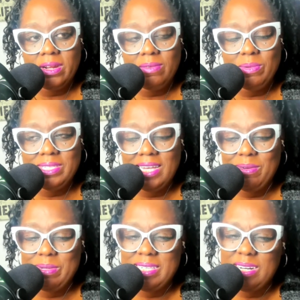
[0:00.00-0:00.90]
I
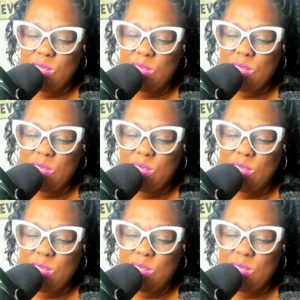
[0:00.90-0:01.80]
want to say the
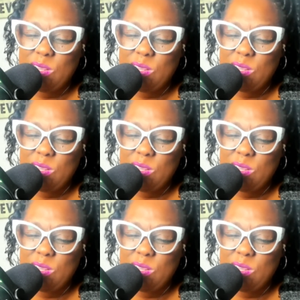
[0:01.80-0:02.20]
authority,